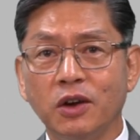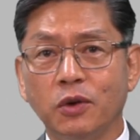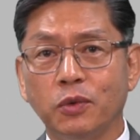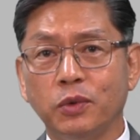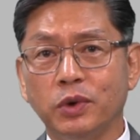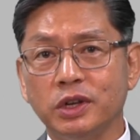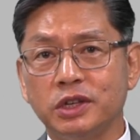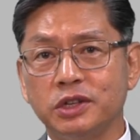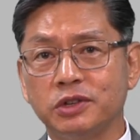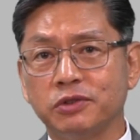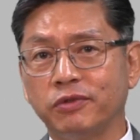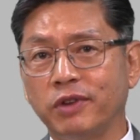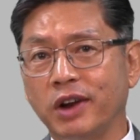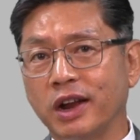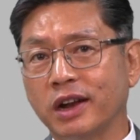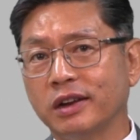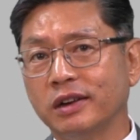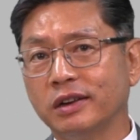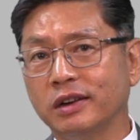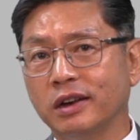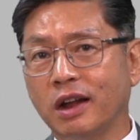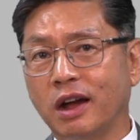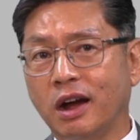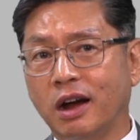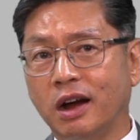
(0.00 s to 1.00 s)
which
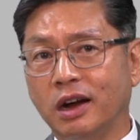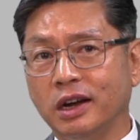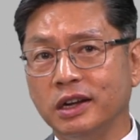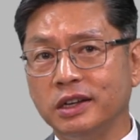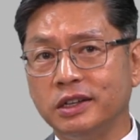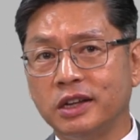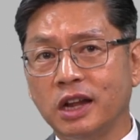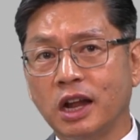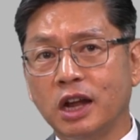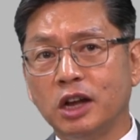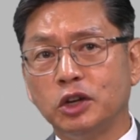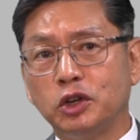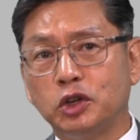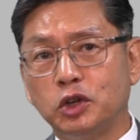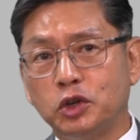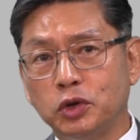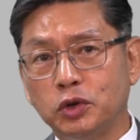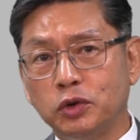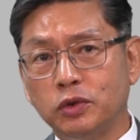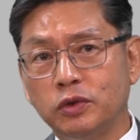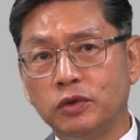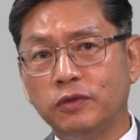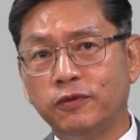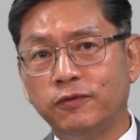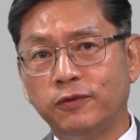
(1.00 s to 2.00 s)
recognize
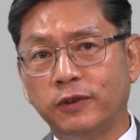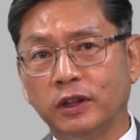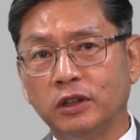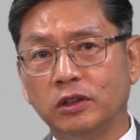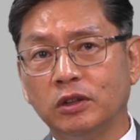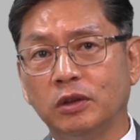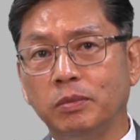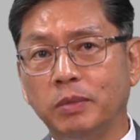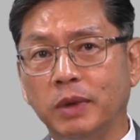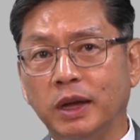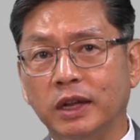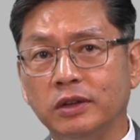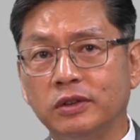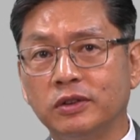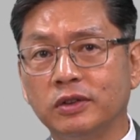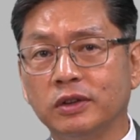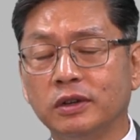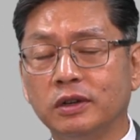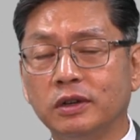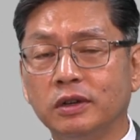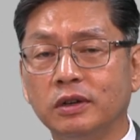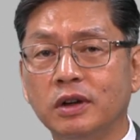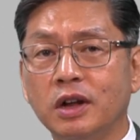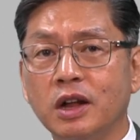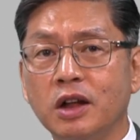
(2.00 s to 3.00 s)
2
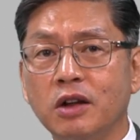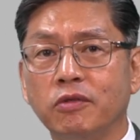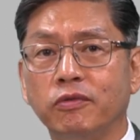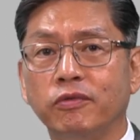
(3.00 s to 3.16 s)
fundamental